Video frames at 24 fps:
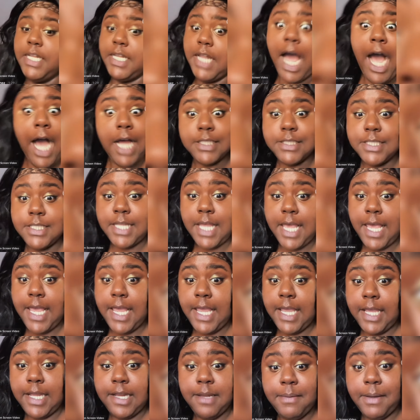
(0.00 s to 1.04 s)
Not
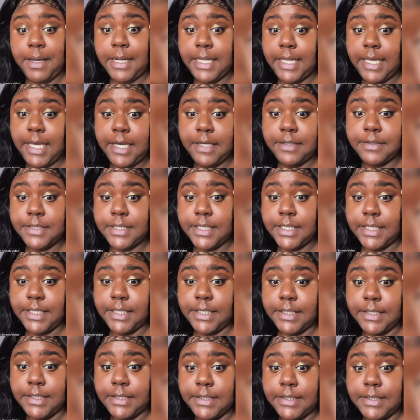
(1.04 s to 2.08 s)
saying anybody else
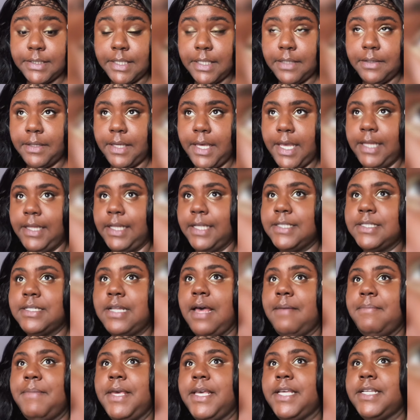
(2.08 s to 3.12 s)
is. Okay, let's
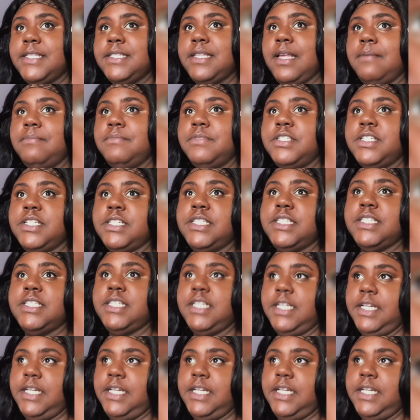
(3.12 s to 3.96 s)
not make assumptions